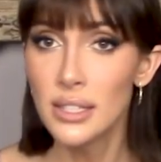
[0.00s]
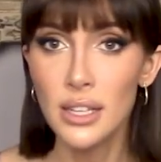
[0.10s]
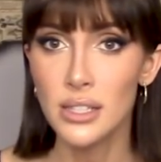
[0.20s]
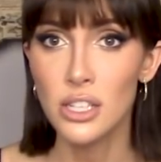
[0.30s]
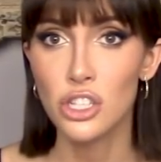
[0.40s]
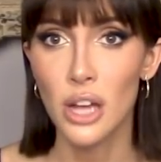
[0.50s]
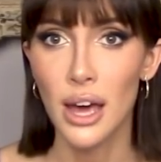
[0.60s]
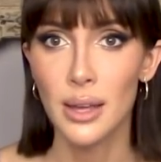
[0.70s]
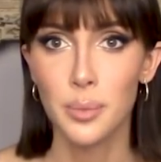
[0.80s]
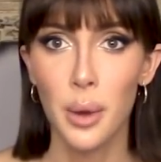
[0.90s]
is because he's
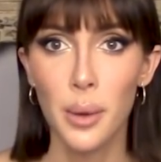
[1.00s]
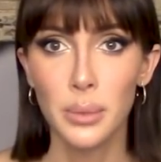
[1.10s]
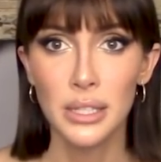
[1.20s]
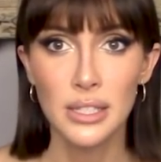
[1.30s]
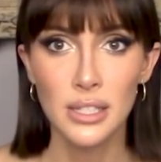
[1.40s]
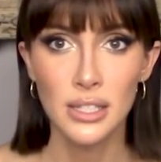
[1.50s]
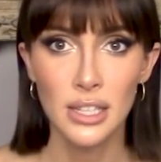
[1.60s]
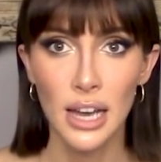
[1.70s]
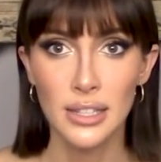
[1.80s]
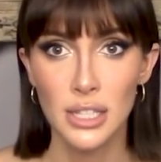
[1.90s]
shy. It probably is because
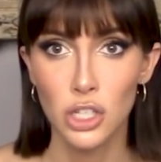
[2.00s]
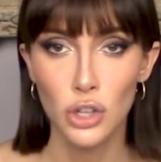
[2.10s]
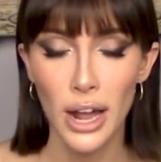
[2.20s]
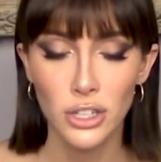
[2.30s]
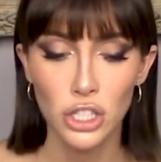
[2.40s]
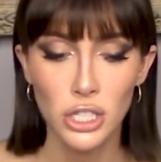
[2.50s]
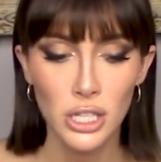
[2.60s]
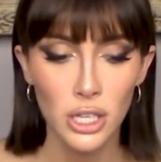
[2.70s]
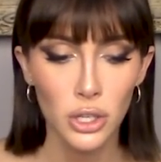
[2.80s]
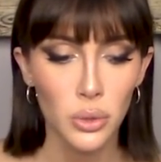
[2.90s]
he has an attraction to
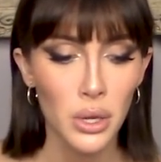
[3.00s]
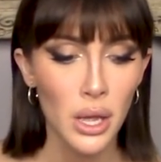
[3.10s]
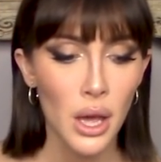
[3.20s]
you.